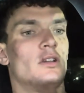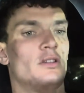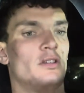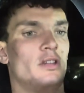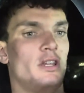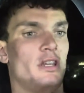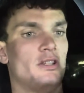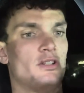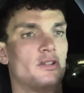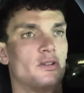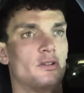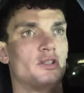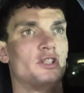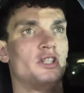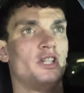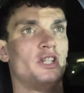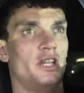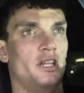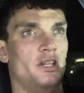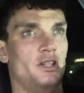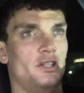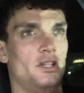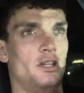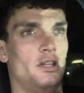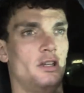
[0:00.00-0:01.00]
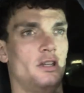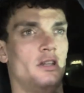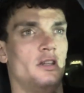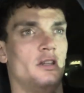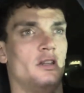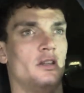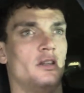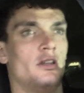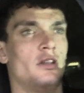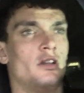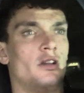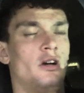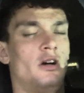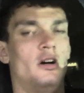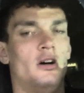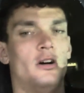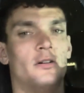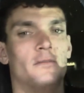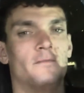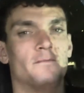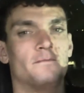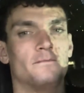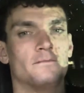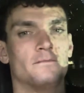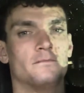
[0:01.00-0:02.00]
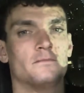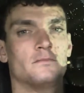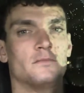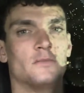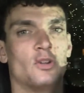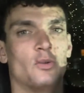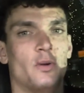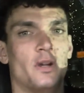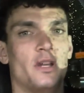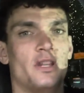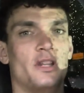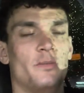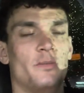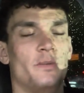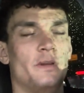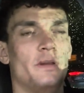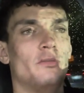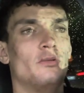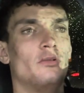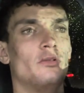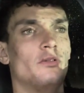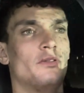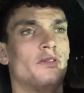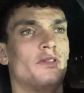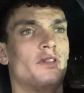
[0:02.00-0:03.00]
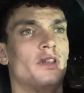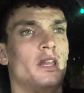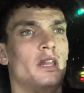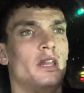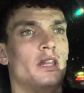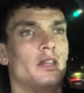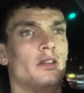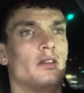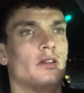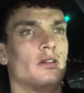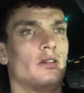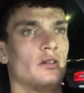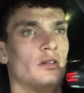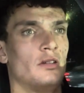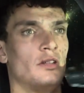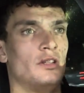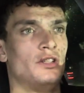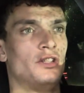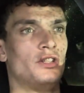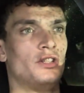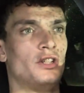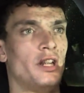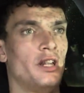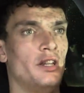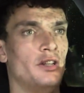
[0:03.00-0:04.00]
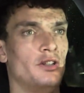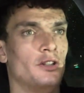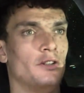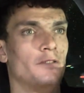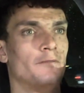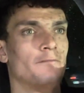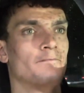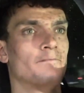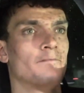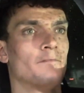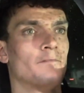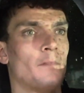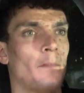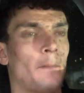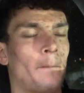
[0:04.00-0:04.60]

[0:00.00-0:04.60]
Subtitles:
things are changing, and the way that people think is changing.